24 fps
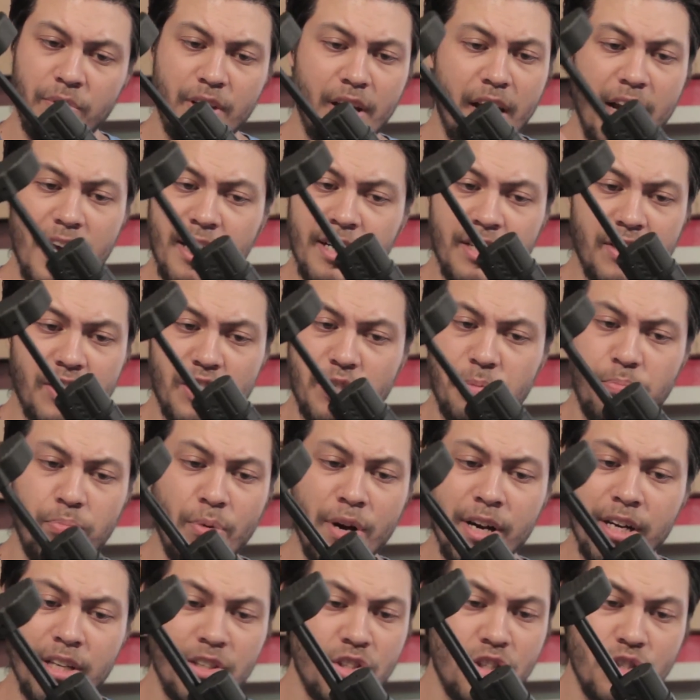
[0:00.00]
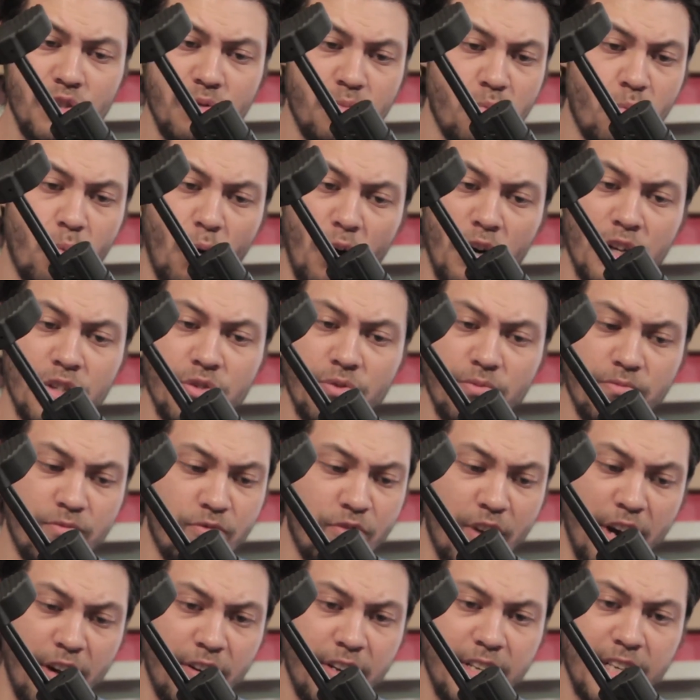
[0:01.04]
and its spring just works
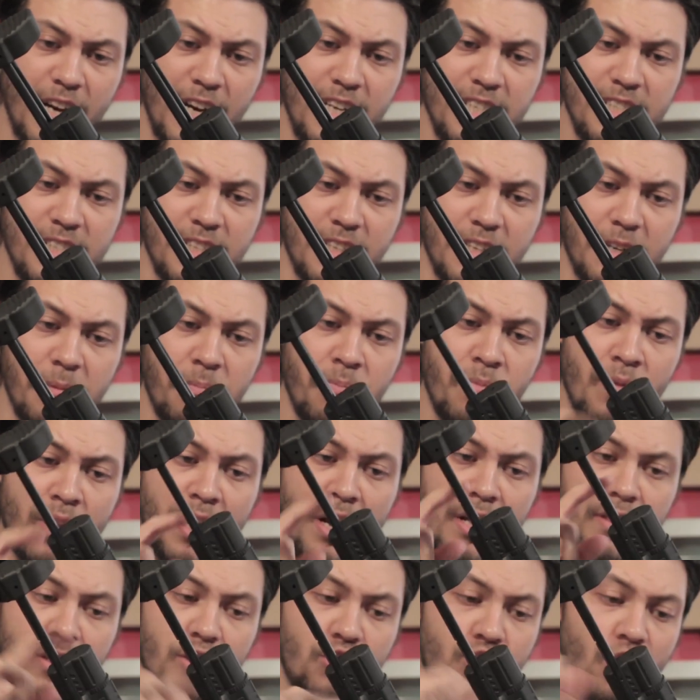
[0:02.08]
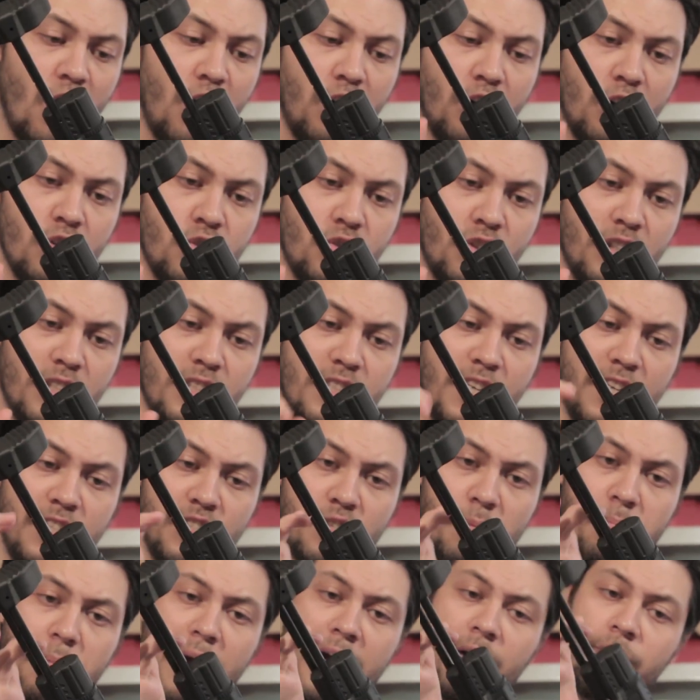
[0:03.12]
very nicely. The stock also contains
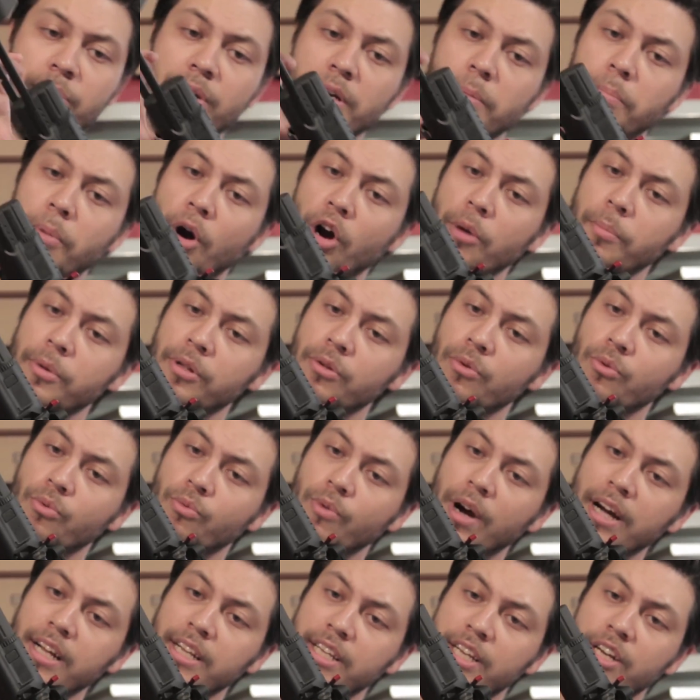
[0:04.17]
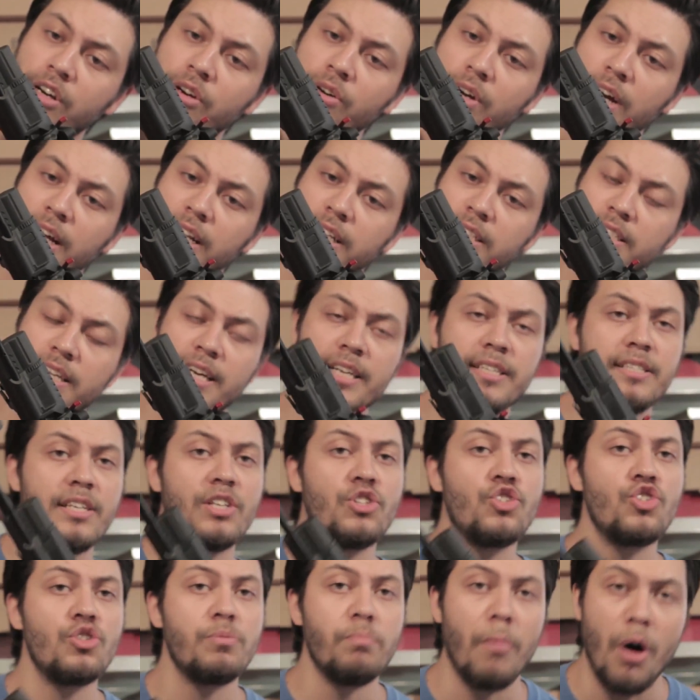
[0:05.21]
a battery compartment right here, and it takes a
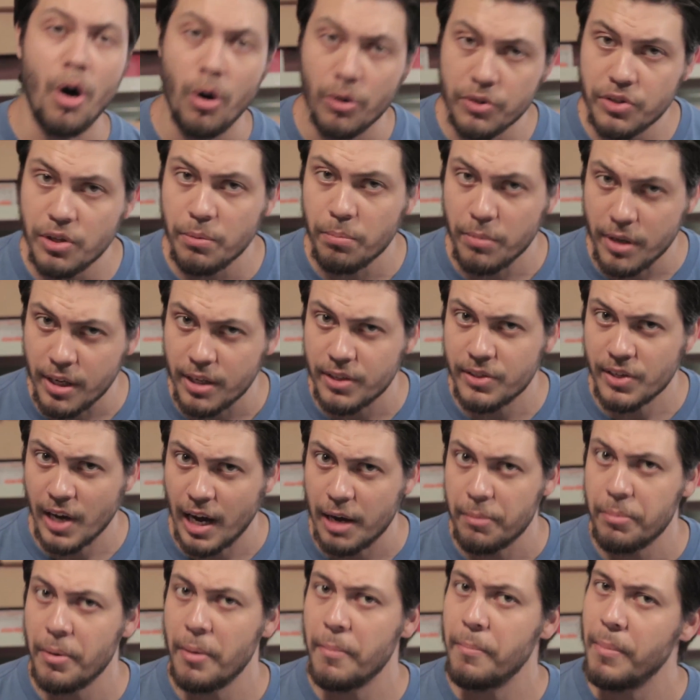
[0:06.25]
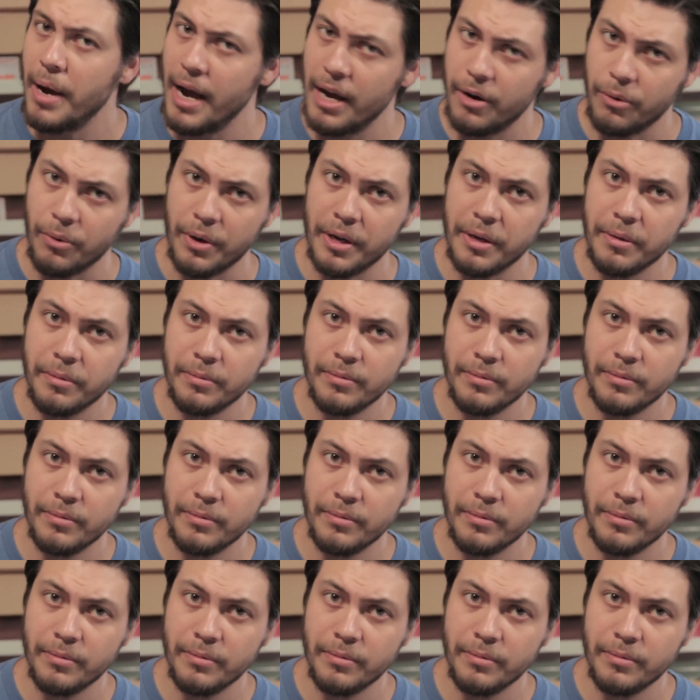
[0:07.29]
small Tamiya type battery.